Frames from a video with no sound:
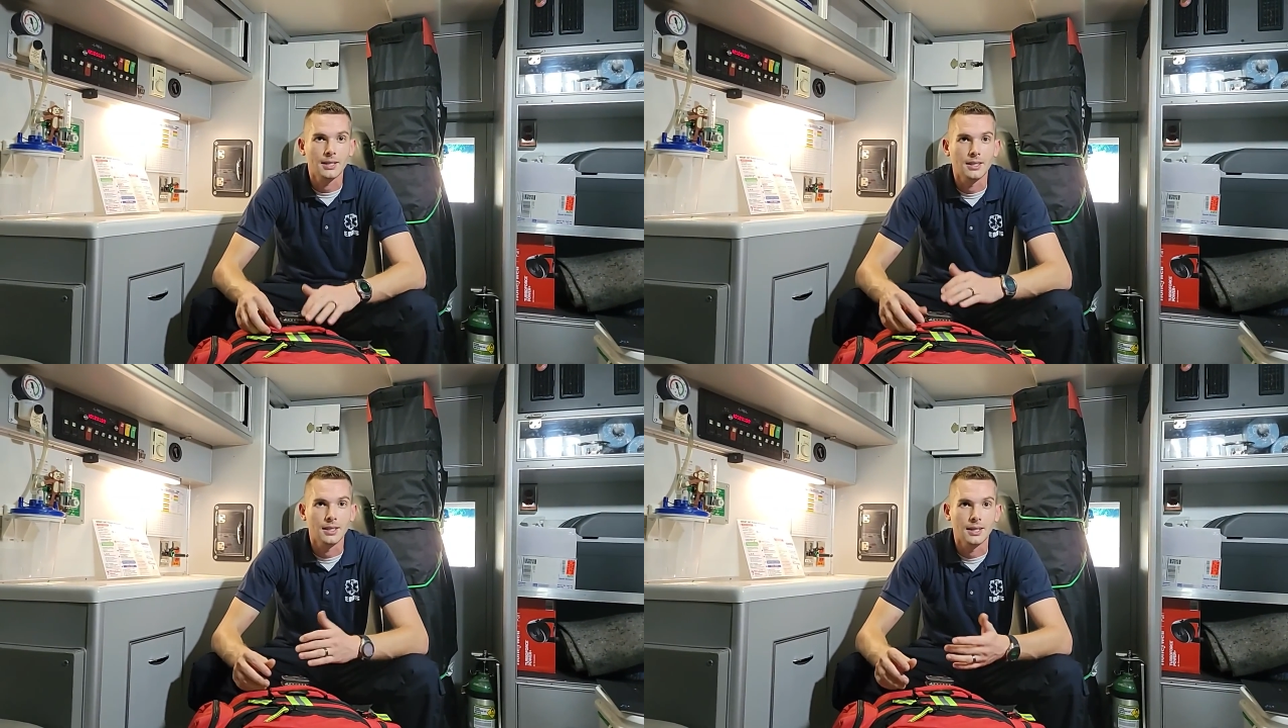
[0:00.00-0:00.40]

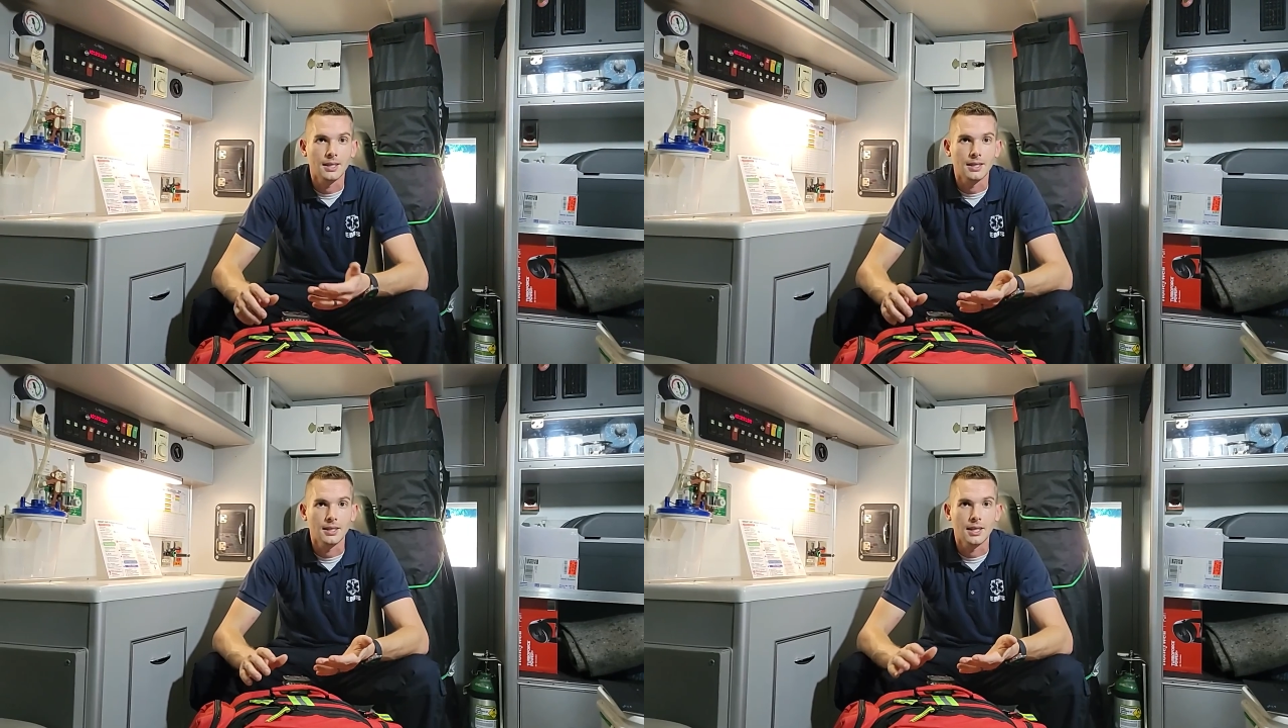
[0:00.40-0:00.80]
and
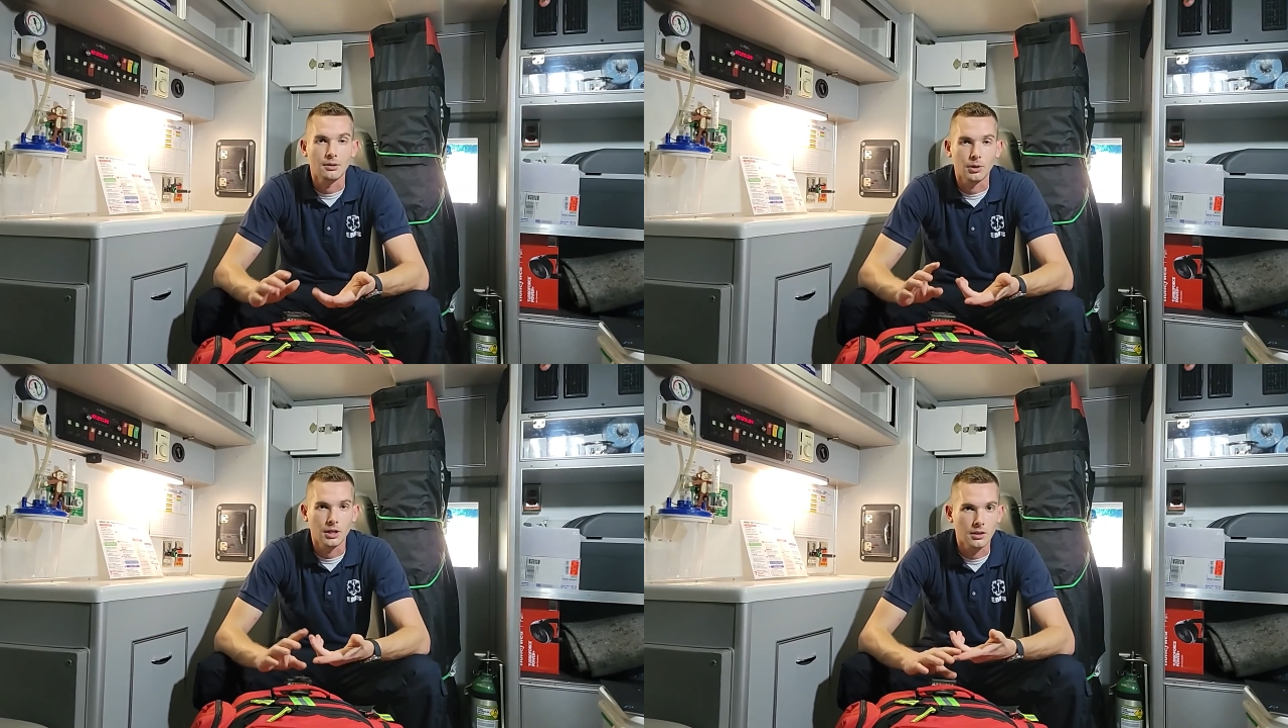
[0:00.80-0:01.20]
I
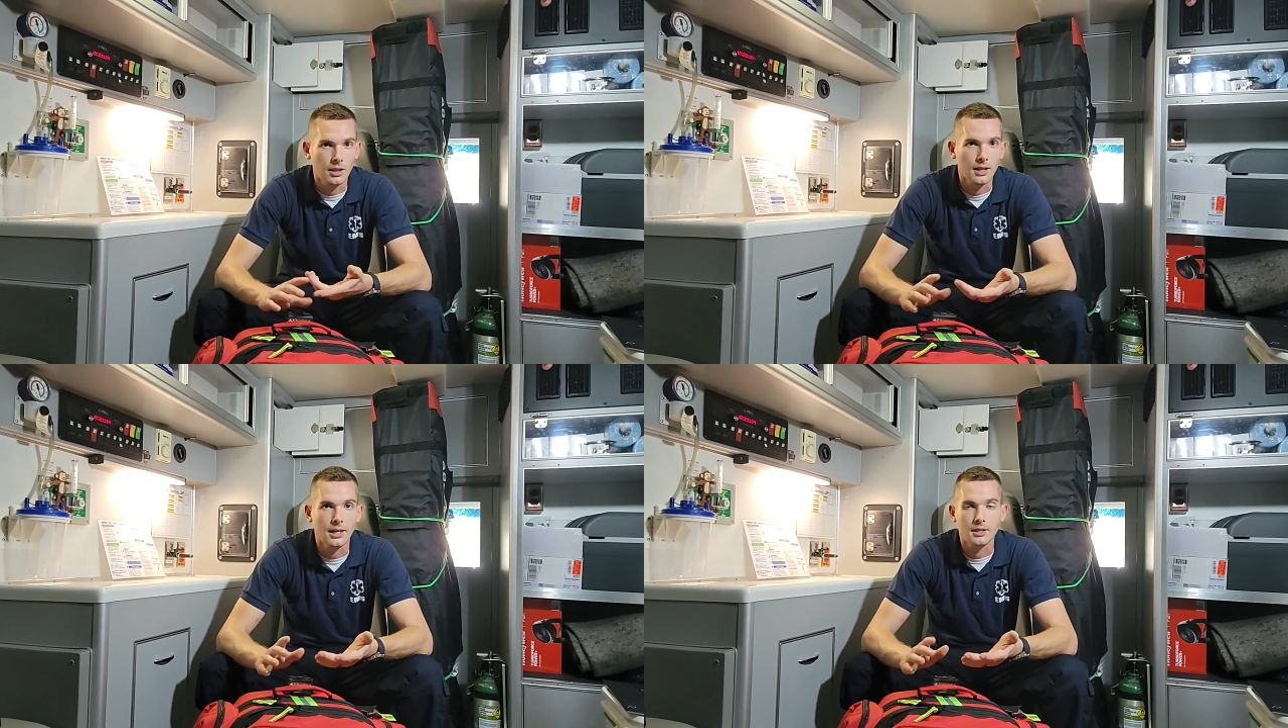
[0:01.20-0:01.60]
read
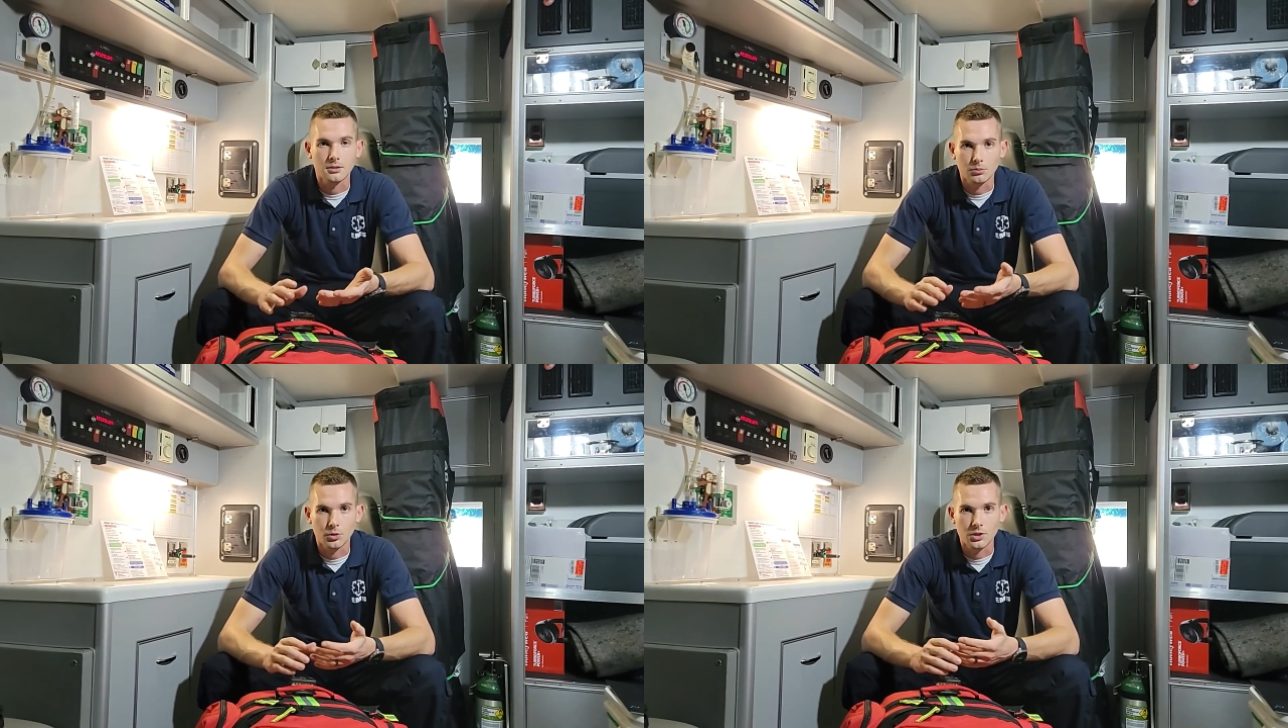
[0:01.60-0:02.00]
online, I did
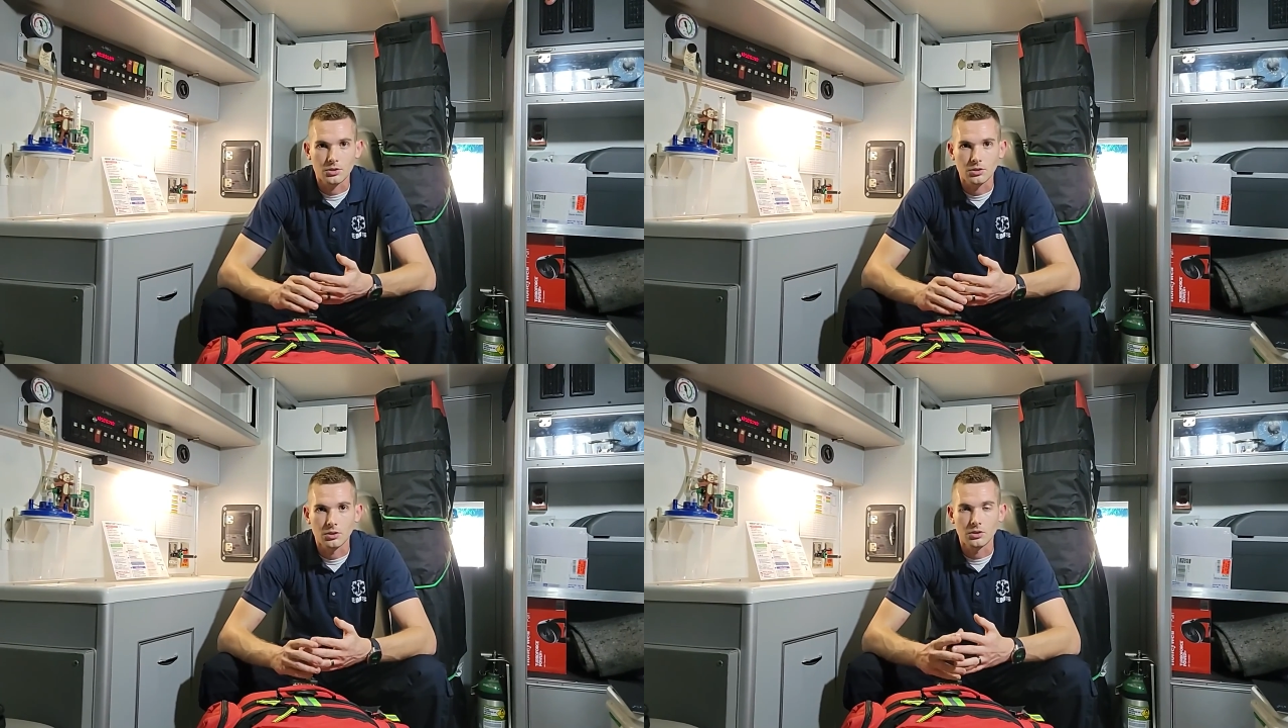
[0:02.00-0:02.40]
some
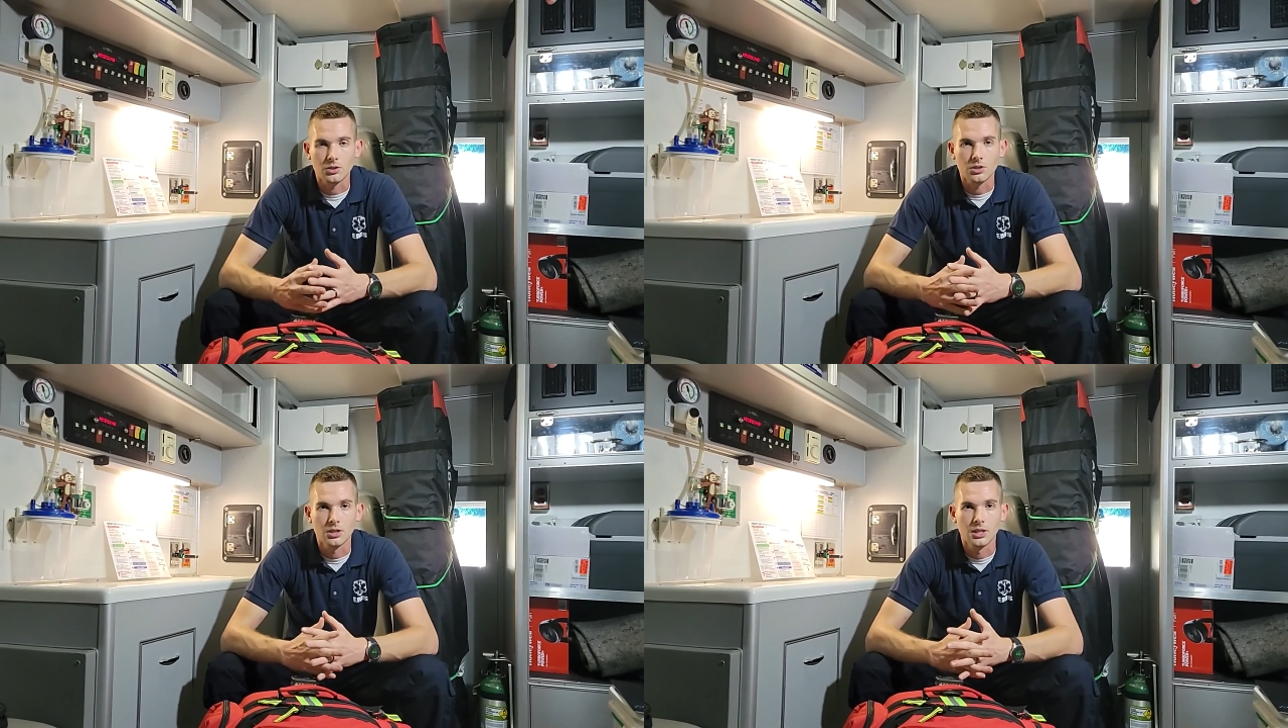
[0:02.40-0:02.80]
research,